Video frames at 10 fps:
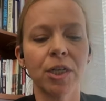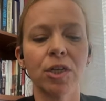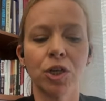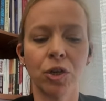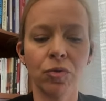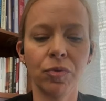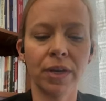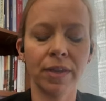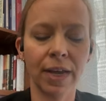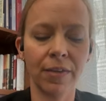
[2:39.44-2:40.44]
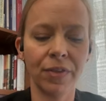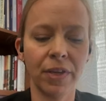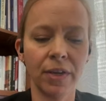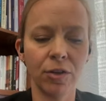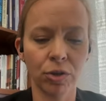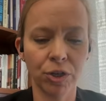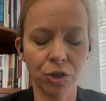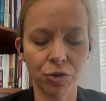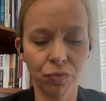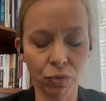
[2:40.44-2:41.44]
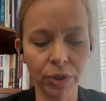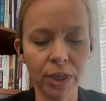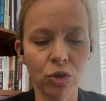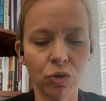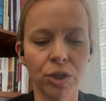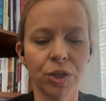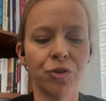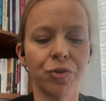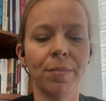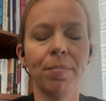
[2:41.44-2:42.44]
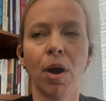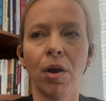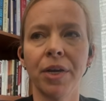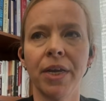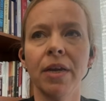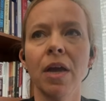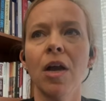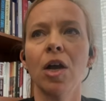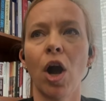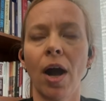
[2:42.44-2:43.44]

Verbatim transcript: showed that the Georgian ruling Georgian Dream Party got